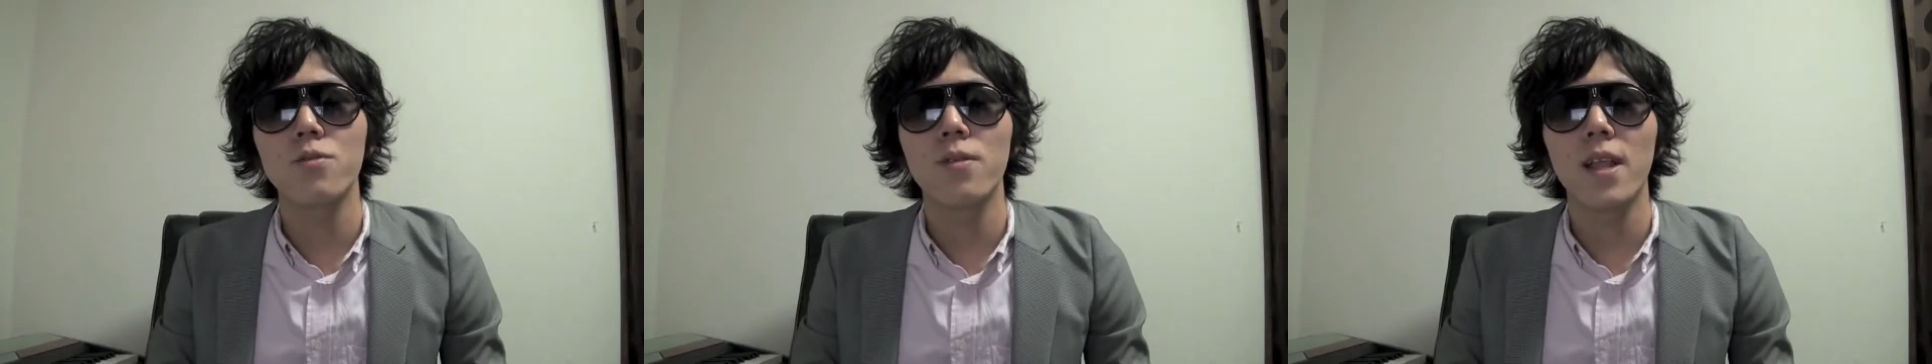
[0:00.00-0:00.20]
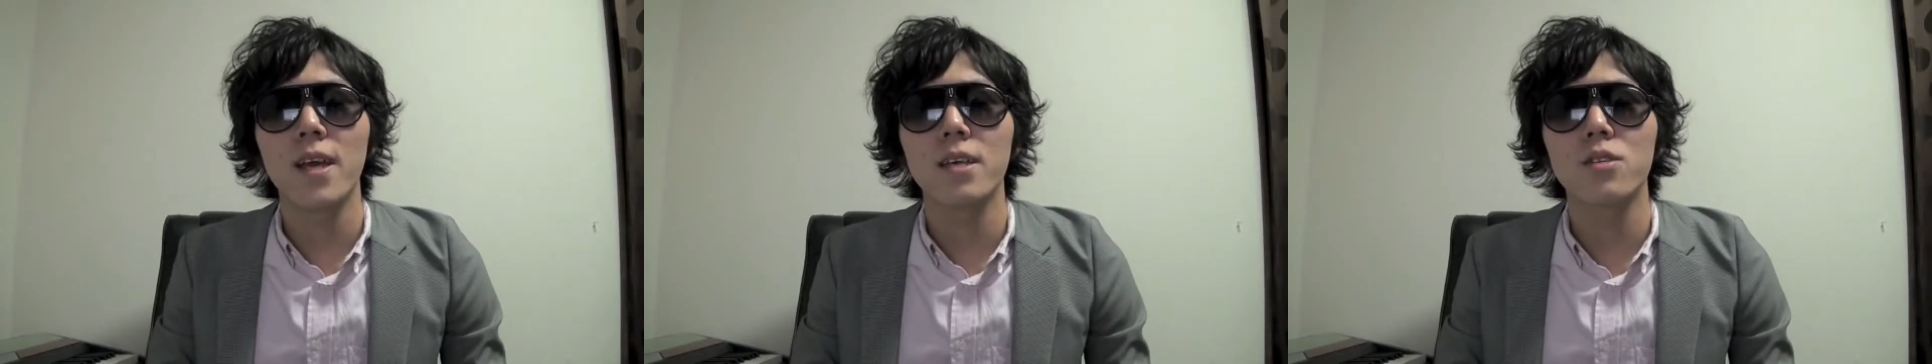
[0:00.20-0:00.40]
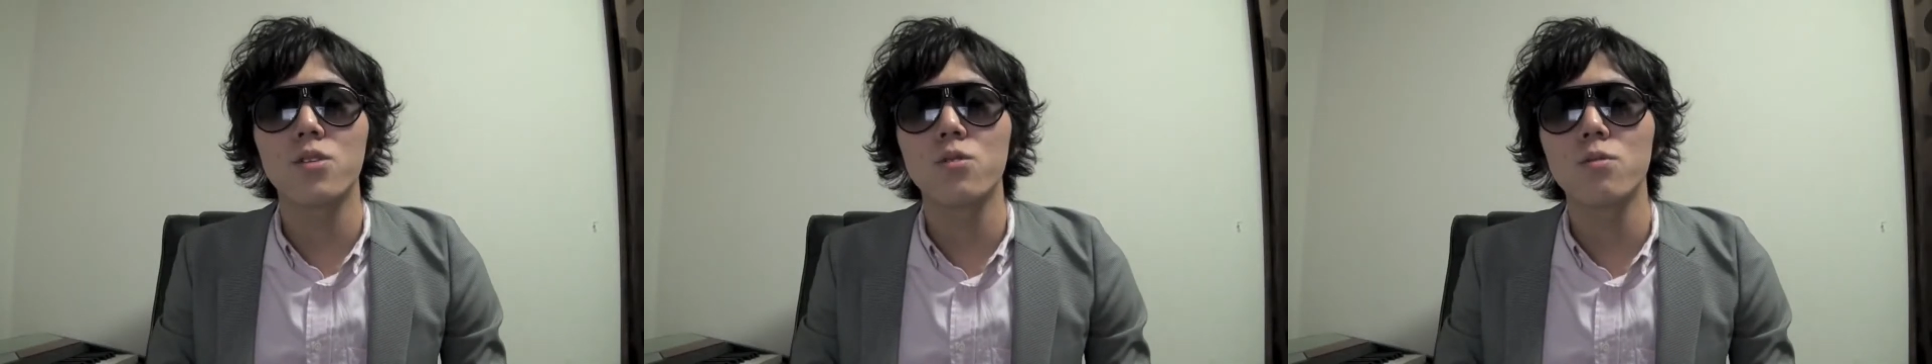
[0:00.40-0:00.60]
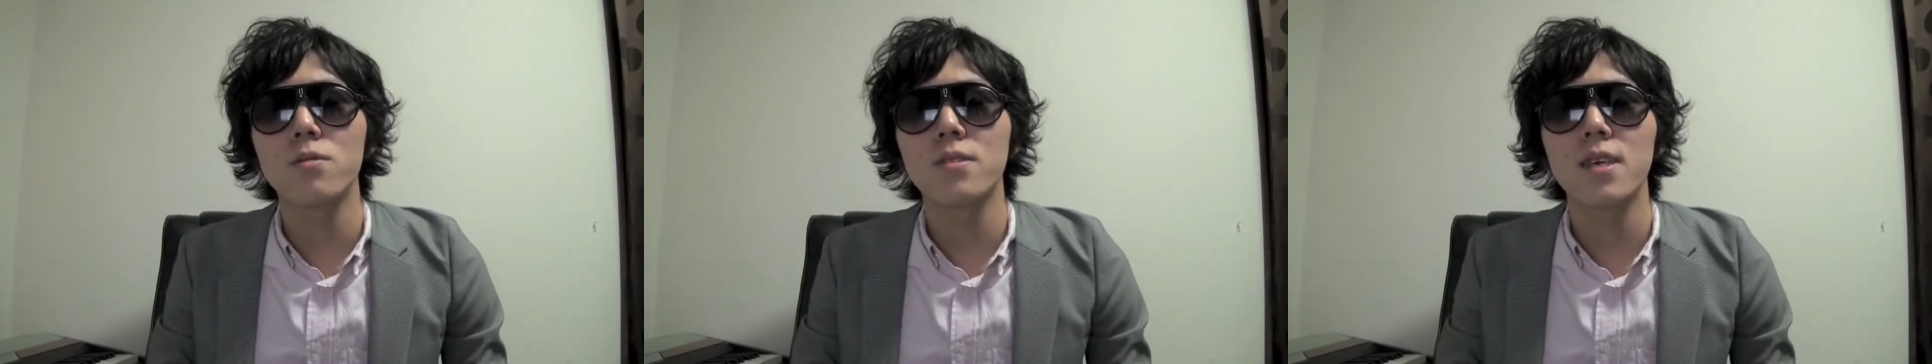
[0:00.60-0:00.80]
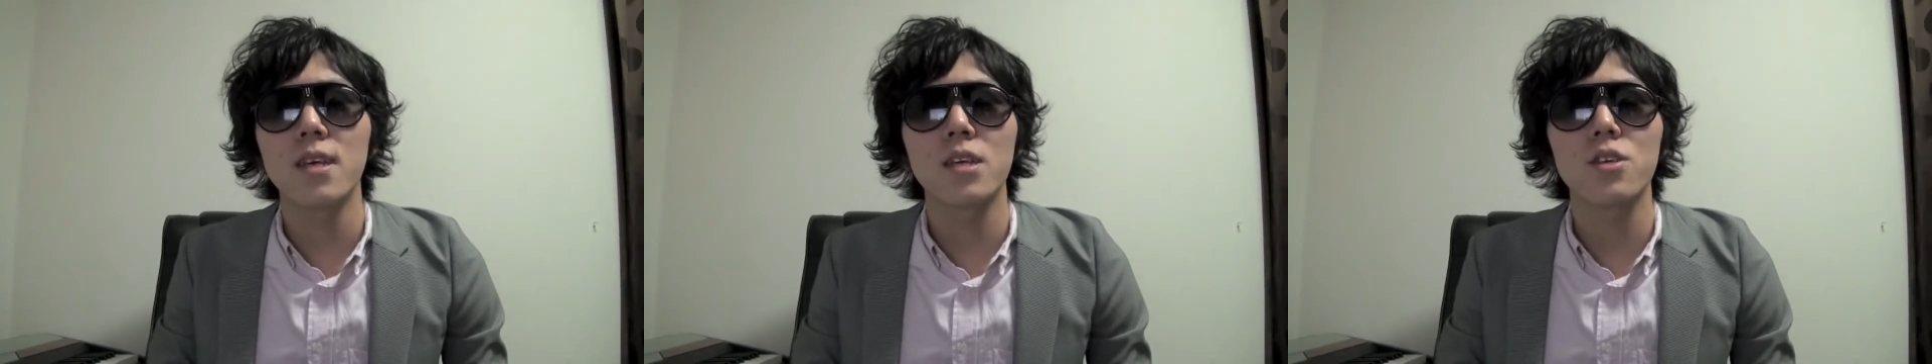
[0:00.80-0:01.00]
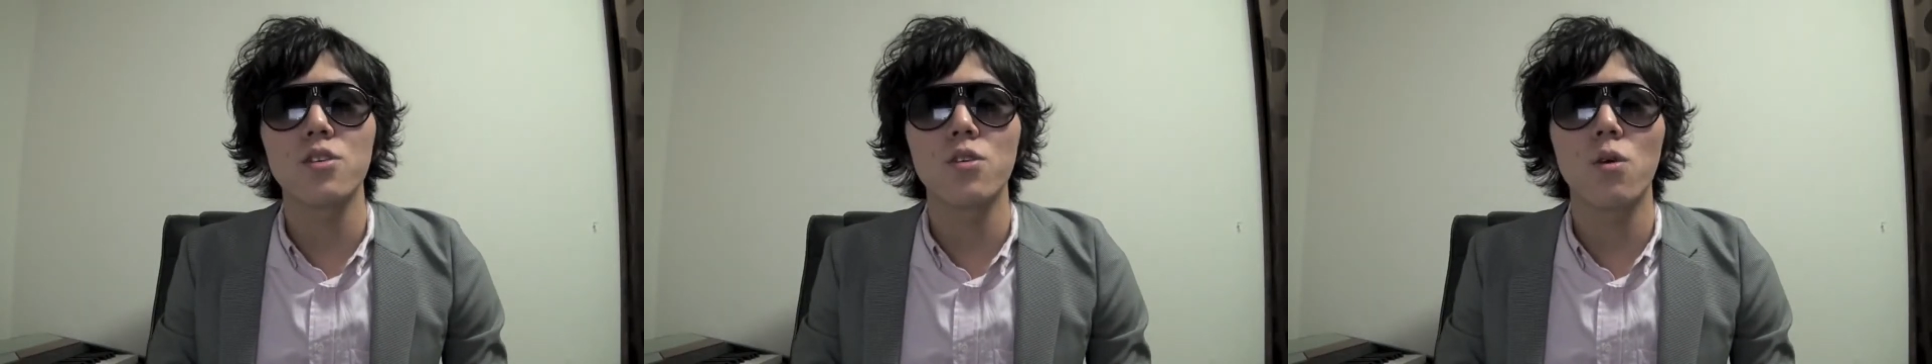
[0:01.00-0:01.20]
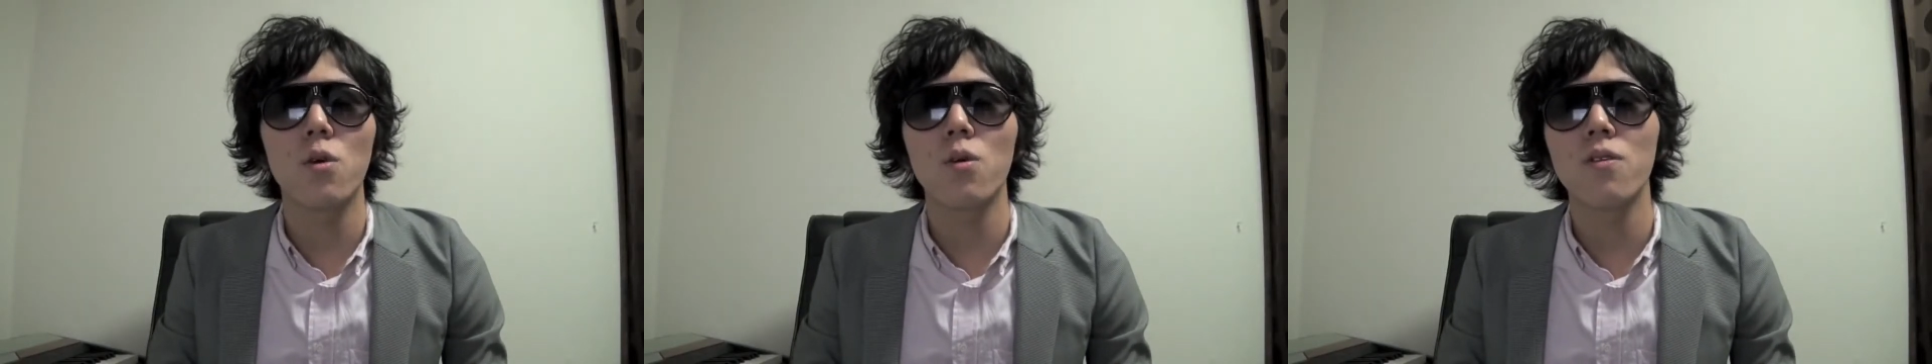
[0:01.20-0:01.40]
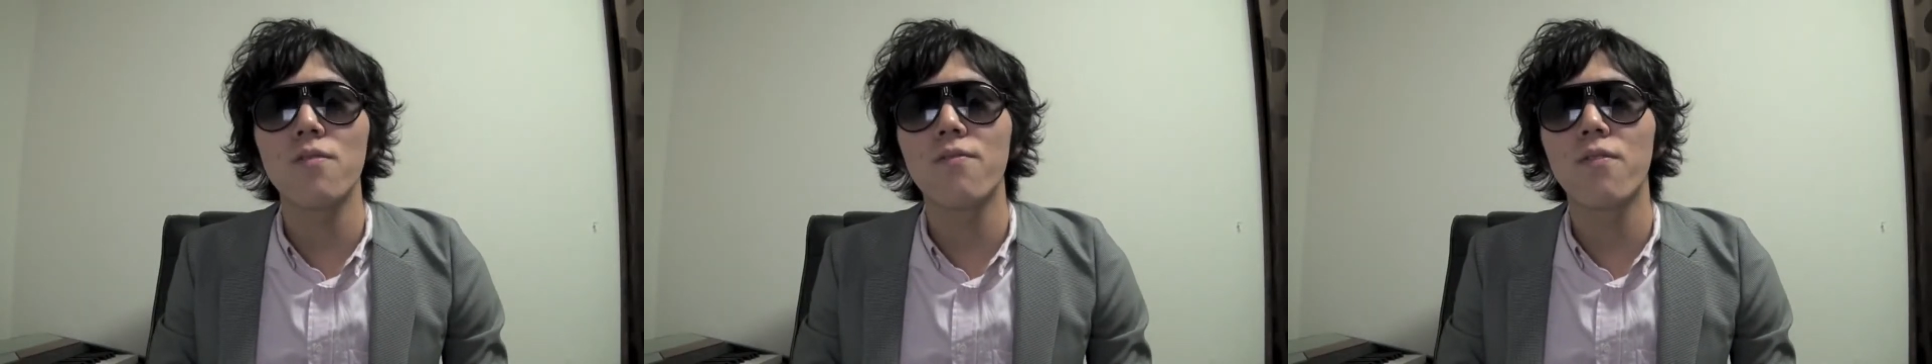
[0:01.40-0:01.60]
would like to thank you
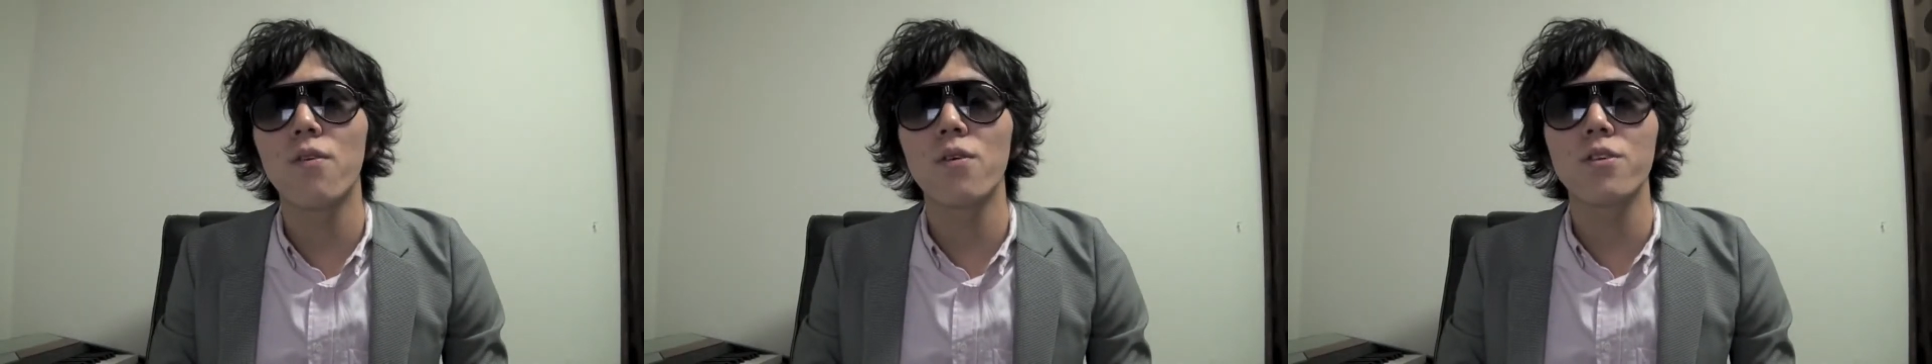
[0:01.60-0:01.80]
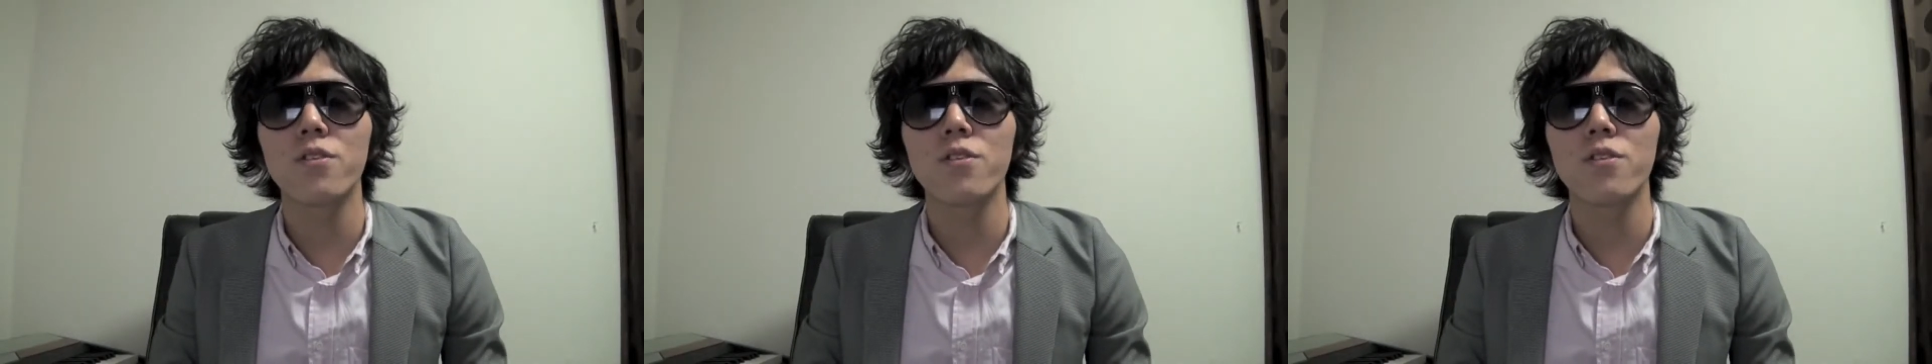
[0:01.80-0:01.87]
all for